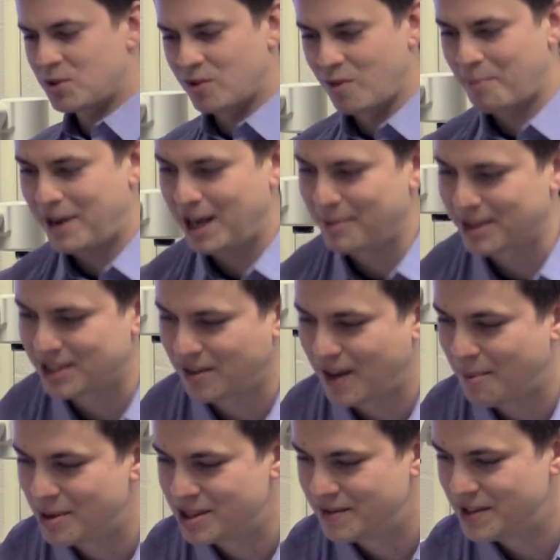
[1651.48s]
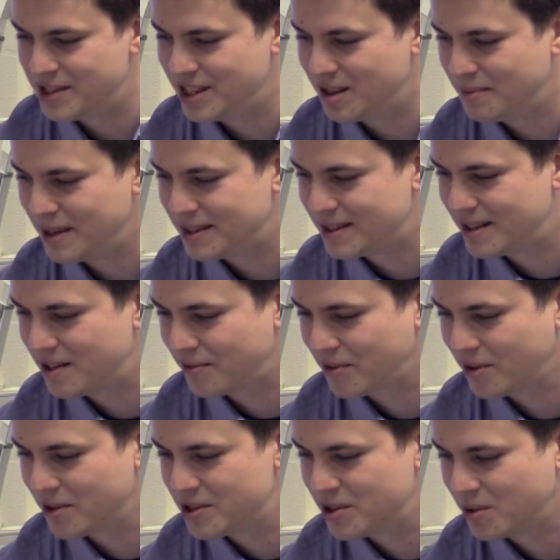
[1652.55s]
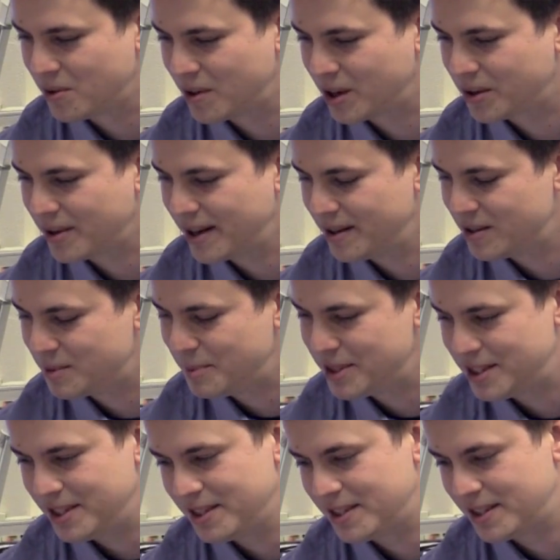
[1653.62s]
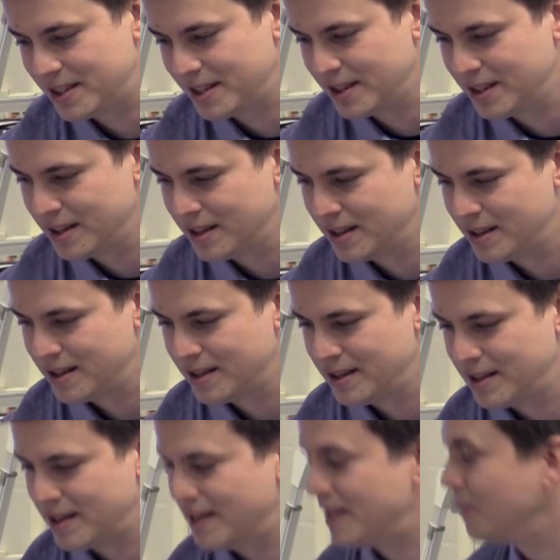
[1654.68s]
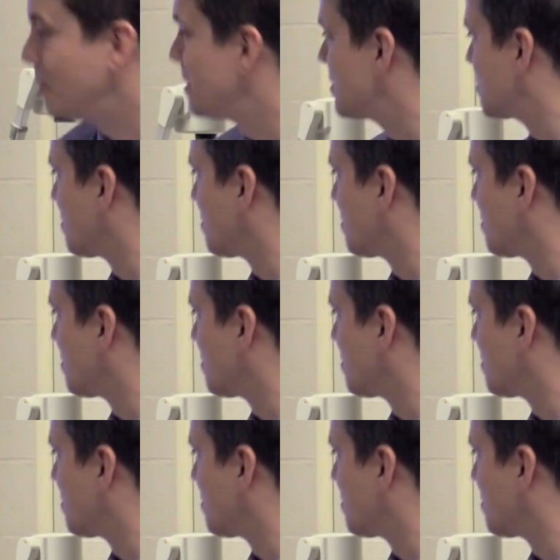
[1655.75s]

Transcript: sort of repeating myself. How much of the genome needs to diverge in order to create new species? And then what